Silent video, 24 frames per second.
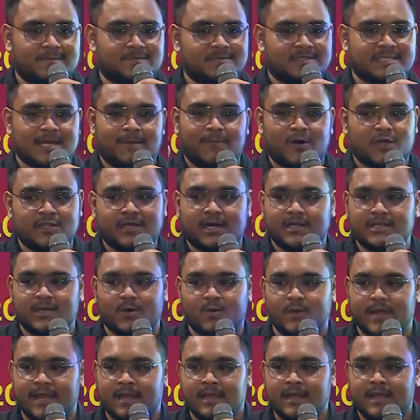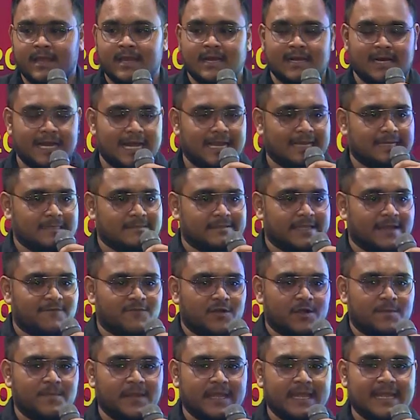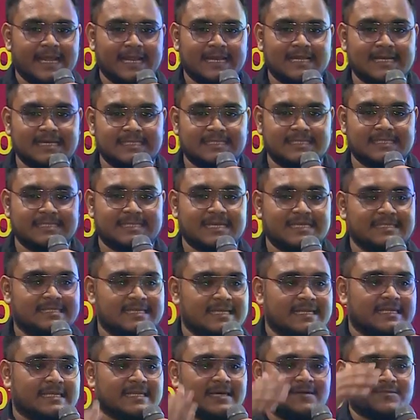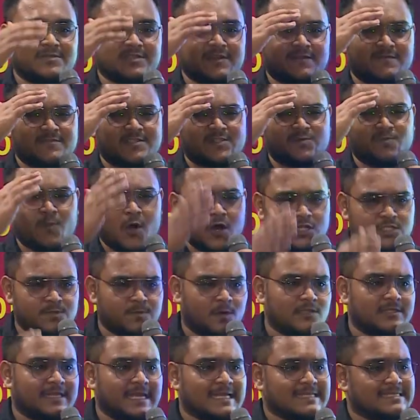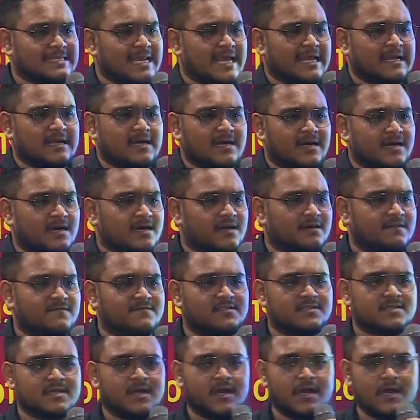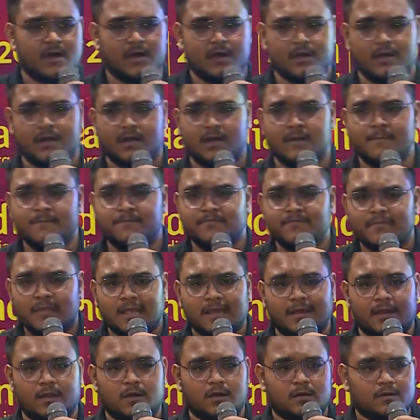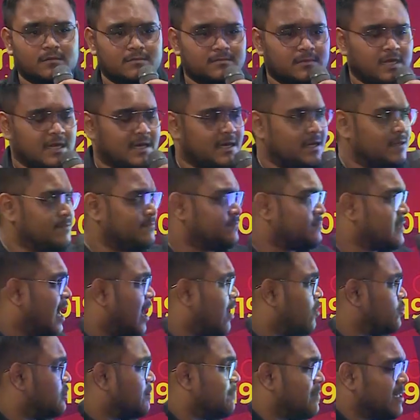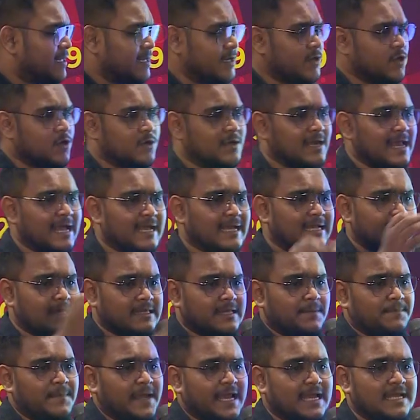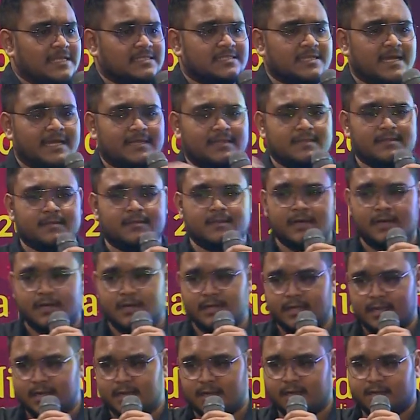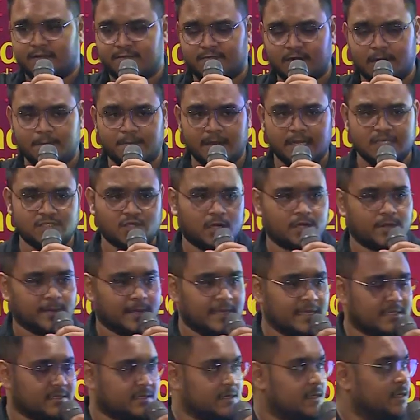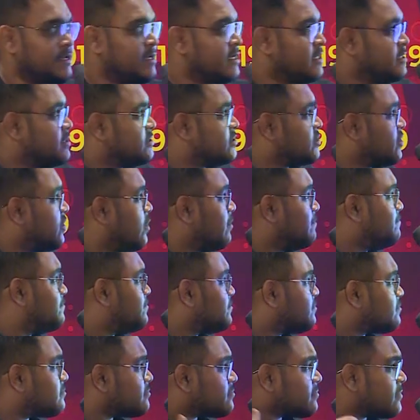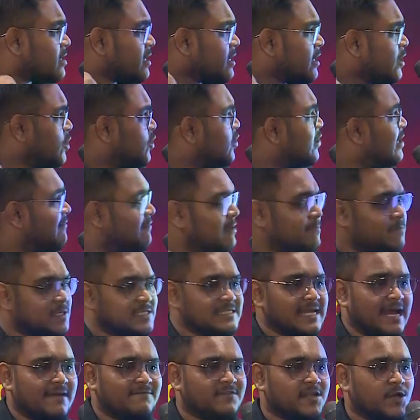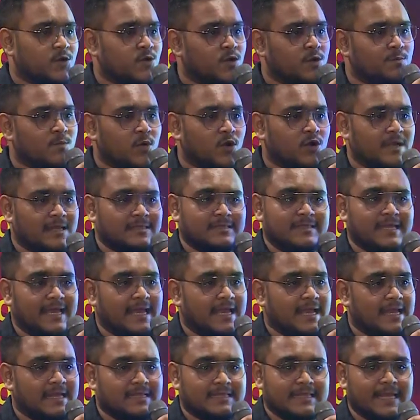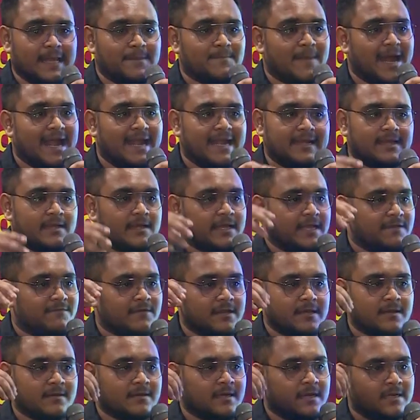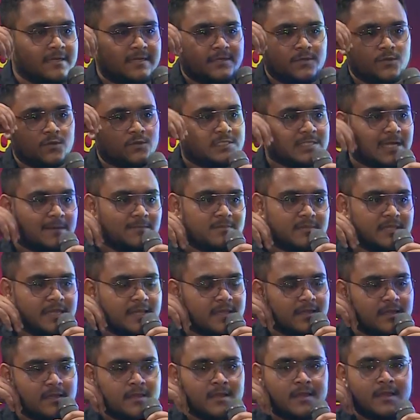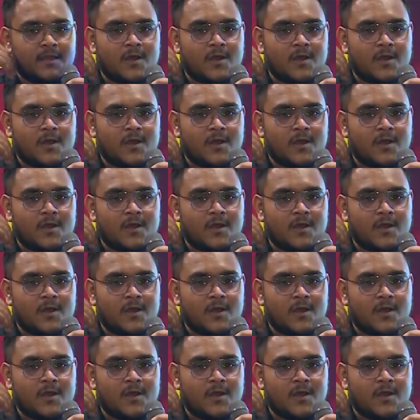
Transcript: some or the other way. And there would be inconsistency in terms of small things like curves or how the button looked like in another page and in a different page altogether. So developers have their own mode. They might even do something